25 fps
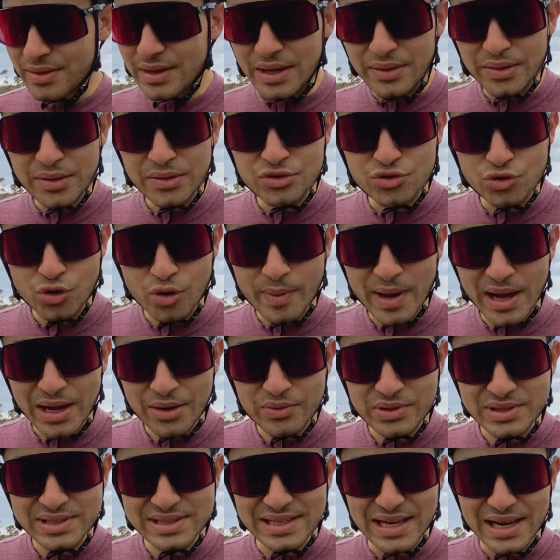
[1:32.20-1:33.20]
other drawback
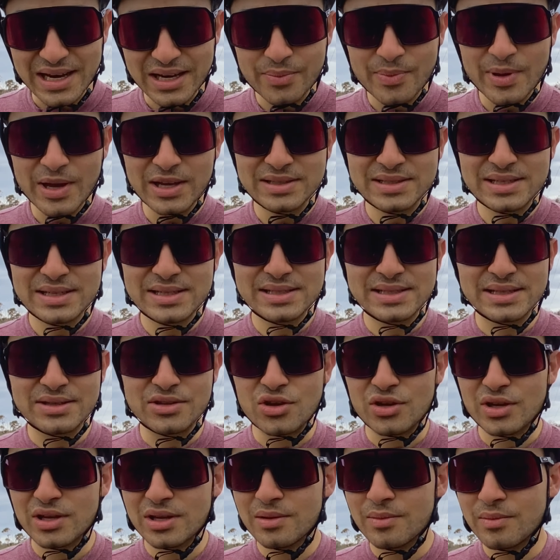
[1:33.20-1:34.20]
with static mounts is you
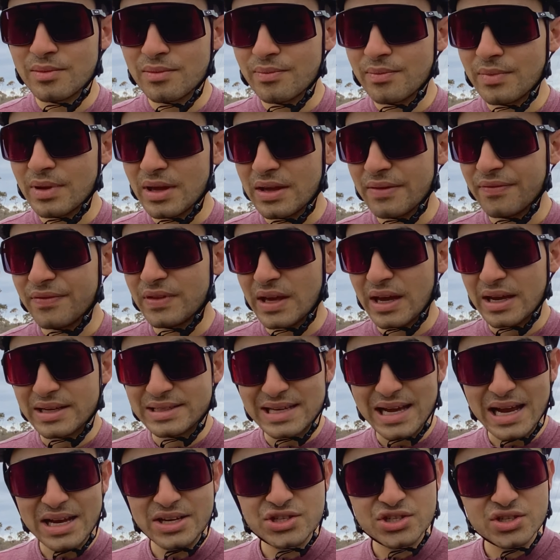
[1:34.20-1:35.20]
can, if they're
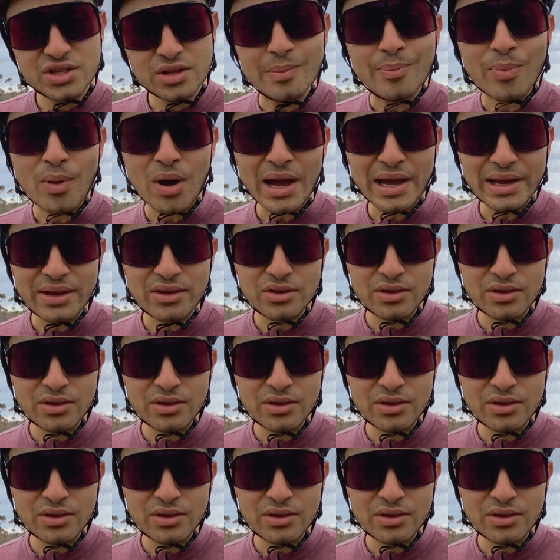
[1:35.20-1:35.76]
attached to the bike,